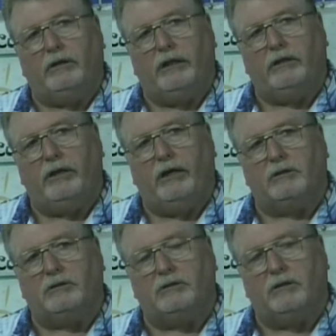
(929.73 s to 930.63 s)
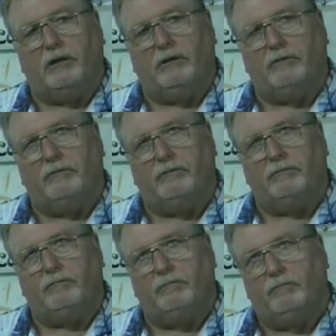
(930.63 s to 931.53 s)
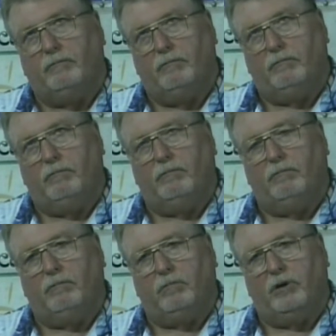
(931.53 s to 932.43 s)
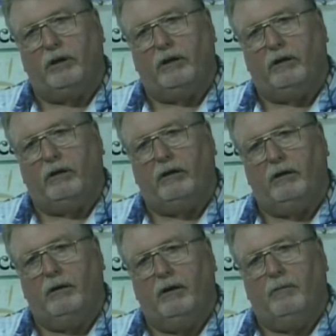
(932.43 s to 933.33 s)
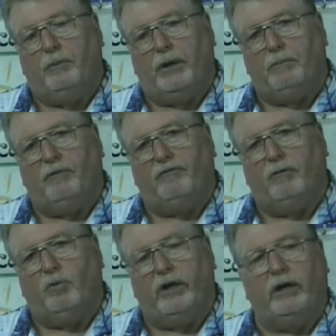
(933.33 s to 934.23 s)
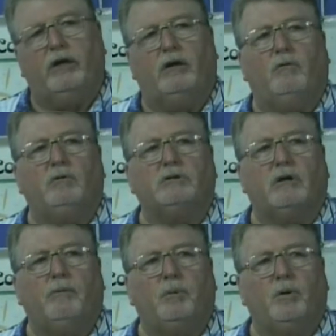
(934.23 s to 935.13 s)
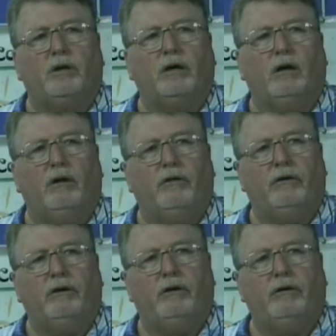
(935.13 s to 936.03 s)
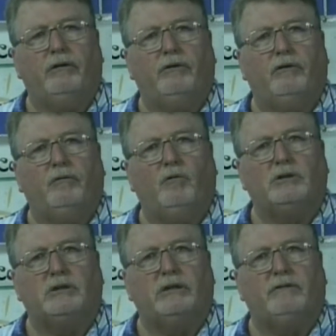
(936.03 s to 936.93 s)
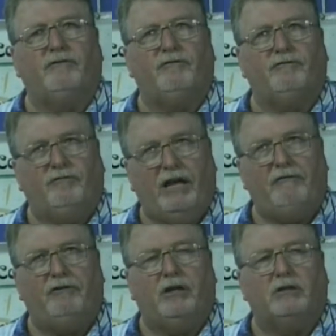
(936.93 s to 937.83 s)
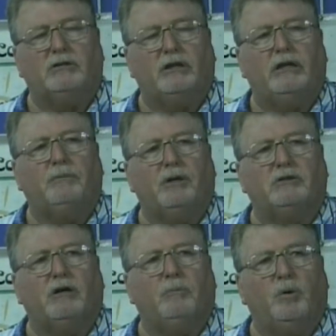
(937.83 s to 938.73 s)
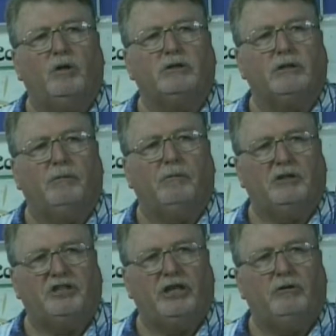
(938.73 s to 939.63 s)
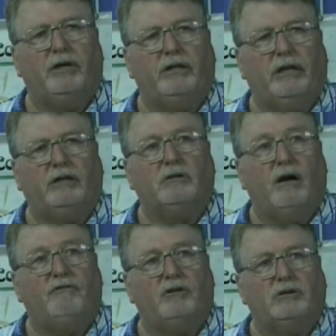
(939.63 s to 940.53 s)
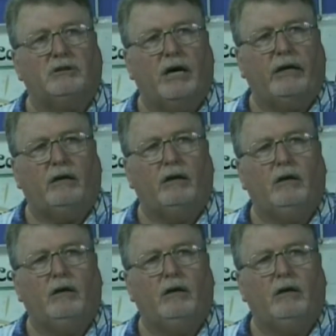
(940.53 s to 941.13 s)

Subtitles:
DTS, the people from Whitaker will start pulling once they feel it's cleaned up, they'll start pulling some of the machinery and things off of the site